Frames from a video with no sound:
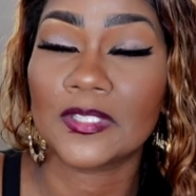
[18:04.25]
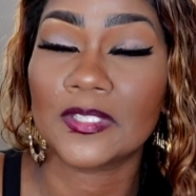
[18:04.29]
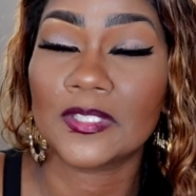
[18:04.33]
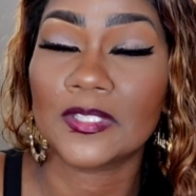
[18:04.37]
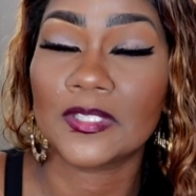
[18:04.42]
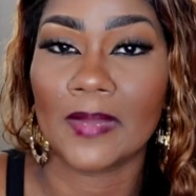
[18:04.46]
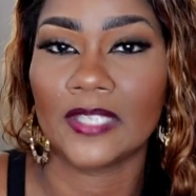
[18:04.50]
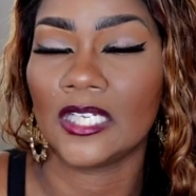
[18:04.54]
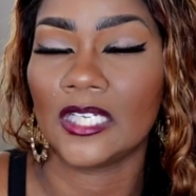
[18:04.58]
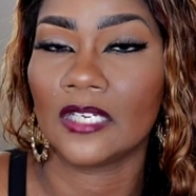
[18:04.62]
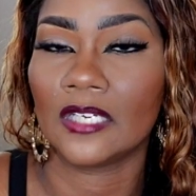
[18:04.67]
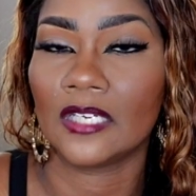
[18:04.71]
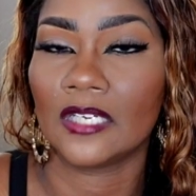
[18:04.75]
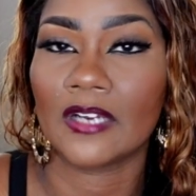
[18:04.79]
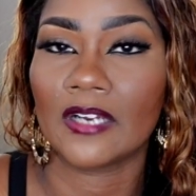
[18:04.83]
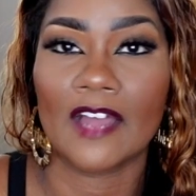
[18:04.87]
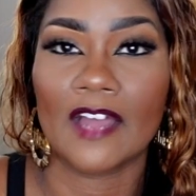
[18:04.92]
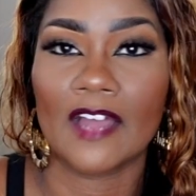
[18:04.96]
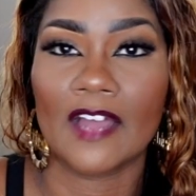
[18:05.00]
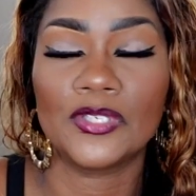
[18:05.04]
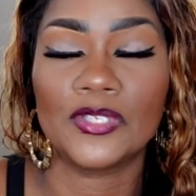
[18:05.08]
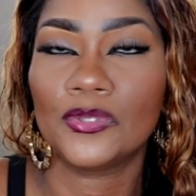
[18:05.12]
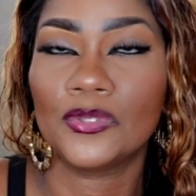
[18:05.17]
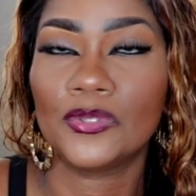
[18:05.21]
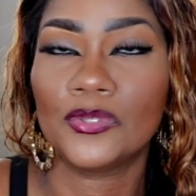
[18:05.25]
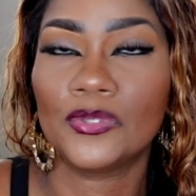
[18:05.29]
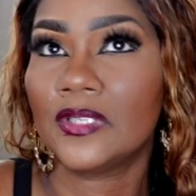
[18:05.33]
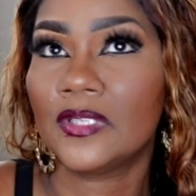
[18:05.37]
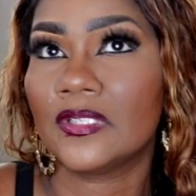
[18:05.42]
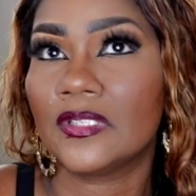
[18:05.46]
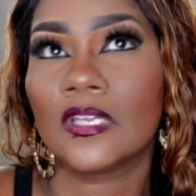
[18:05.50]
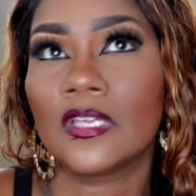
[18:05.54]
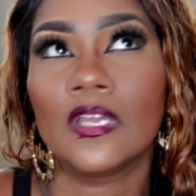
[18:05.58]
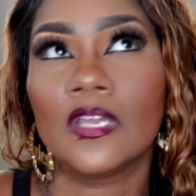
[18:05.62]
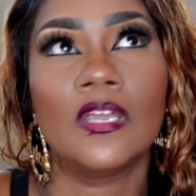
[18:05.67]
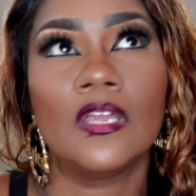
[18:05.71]
to my channel. I've been doing
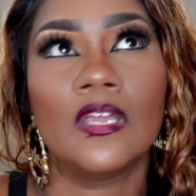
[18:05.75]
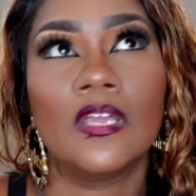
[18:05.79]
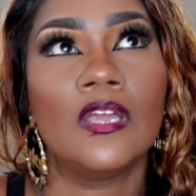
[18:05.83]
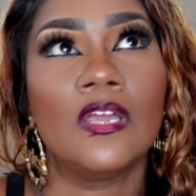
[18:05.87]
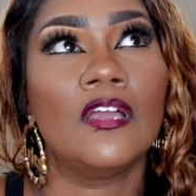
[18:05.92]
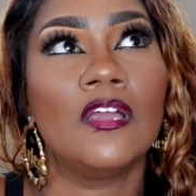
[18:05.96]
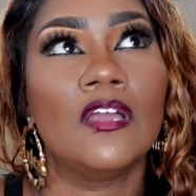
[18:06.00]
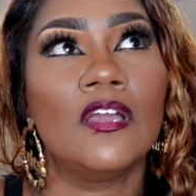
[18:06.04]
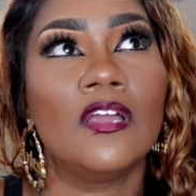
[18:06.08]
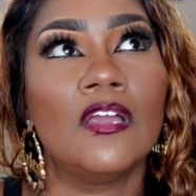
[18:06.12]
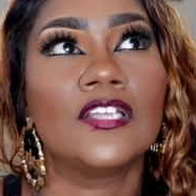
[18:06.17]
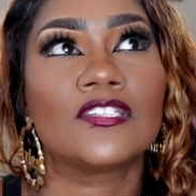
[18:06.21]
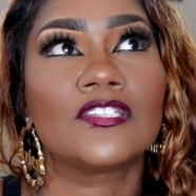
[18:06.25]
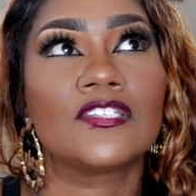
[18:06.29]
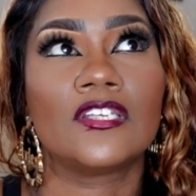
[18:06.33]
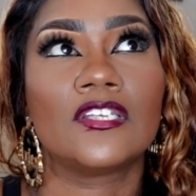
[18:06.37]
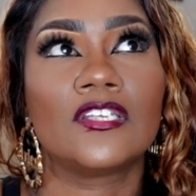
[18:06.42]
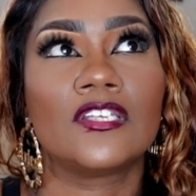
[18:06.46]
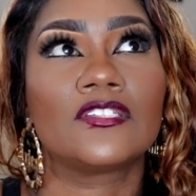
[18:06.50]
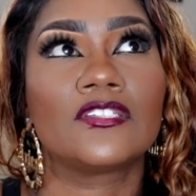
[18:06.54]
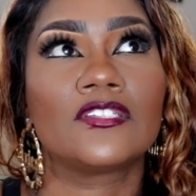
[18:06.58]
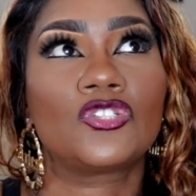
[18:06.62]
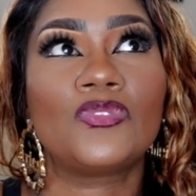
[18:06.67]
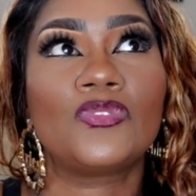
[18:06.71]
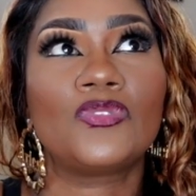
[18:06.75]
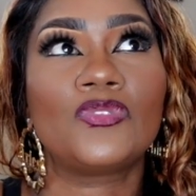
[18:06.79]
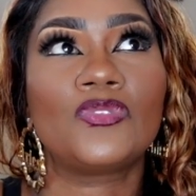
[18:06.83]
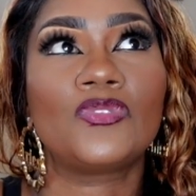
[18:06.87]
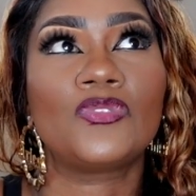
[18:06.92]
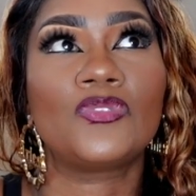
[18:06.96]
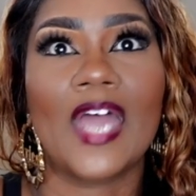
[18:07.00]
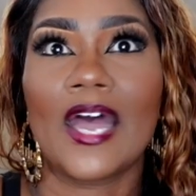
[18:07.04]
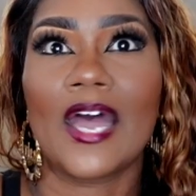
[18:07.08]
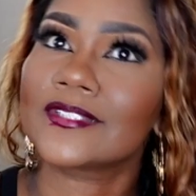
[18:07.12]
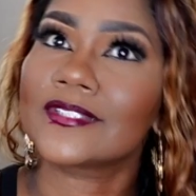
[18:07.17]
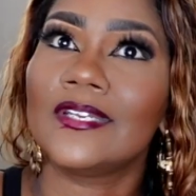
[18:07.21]
this since
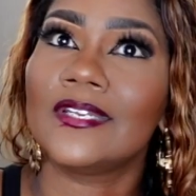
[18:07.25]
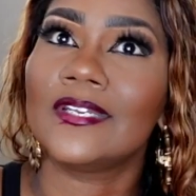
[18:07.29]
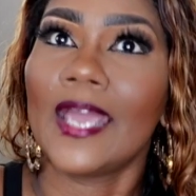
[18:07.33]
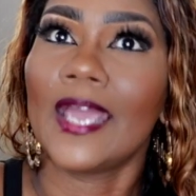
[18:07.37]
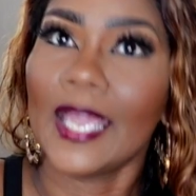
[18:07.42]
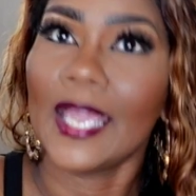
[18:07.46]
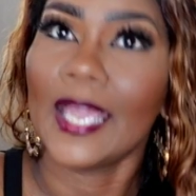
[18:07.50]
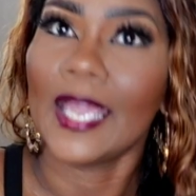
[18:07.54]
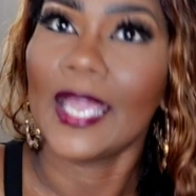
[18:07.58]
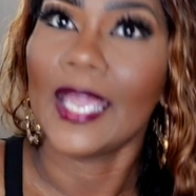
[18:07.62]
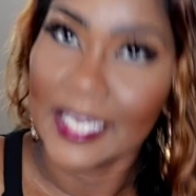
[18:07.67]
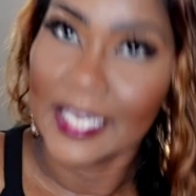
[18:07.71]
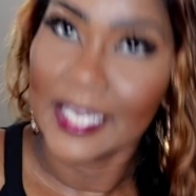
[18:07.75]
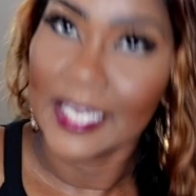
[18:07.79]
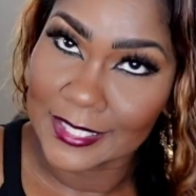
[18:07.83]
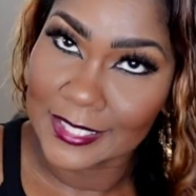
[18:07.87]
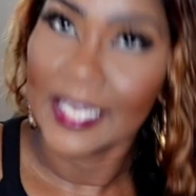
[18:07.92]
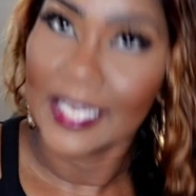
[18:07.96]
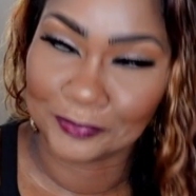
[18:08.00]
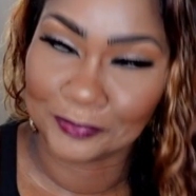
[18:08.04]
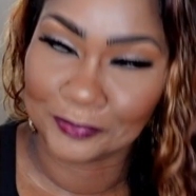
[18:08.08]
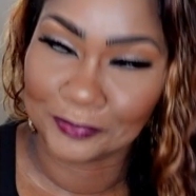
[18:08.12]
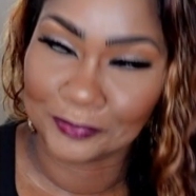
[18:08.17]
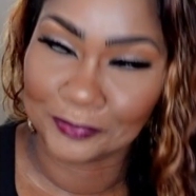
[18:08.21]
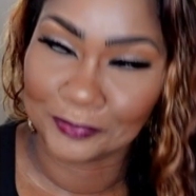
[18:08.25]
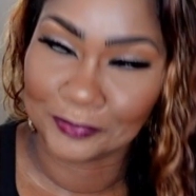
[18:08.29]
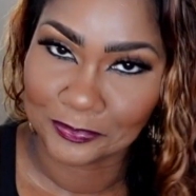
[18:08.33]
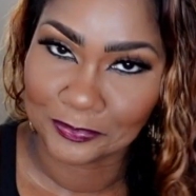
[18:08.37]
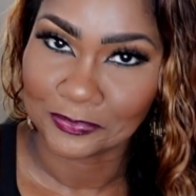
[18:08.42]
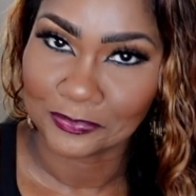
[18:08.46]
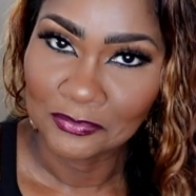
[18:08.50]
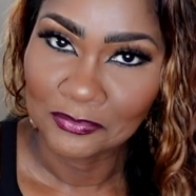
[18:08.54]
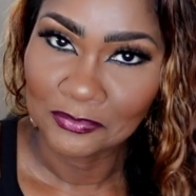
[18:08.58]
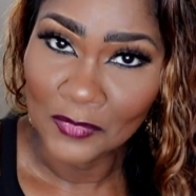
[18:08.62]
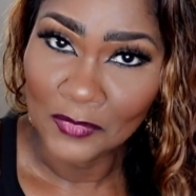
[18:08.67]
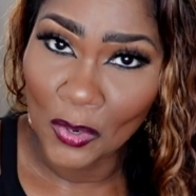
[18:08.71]
2008,
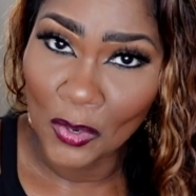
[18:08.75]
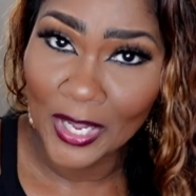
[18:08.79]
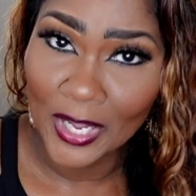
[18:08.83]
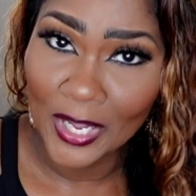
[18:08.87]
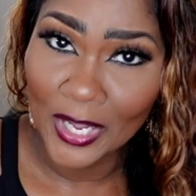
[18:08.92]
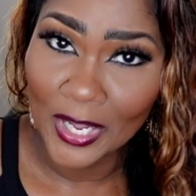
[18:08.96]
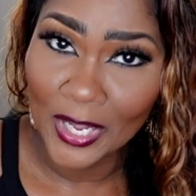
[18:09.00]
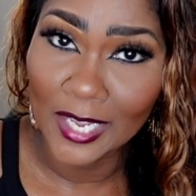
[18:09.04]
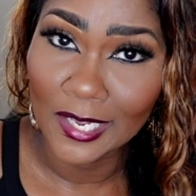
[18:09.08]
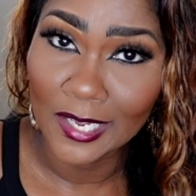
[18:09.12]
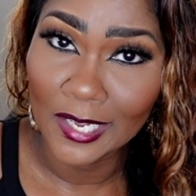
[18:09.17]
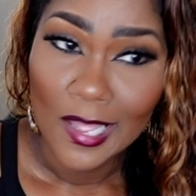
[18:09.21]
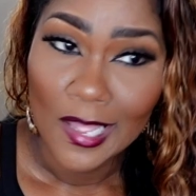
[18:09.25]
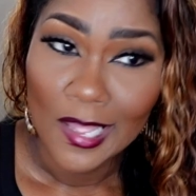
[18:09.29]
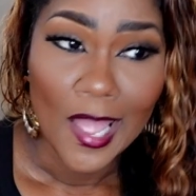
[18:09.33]
okay?